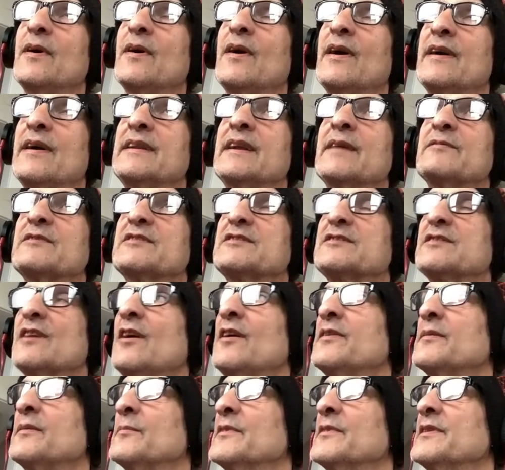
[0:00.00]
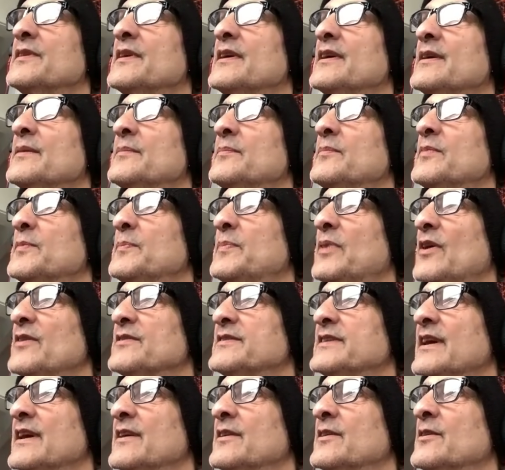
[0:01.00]
I never saw them with
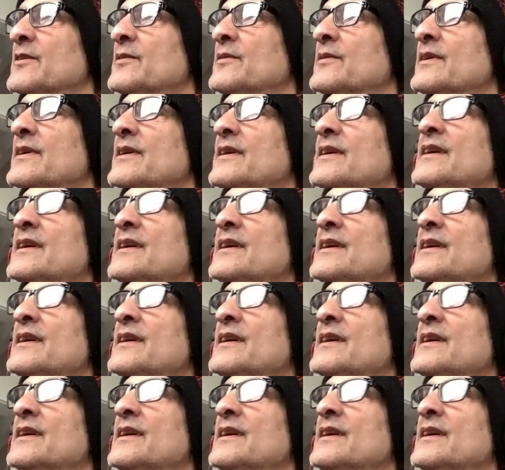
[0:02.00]
Paul Di'Anno.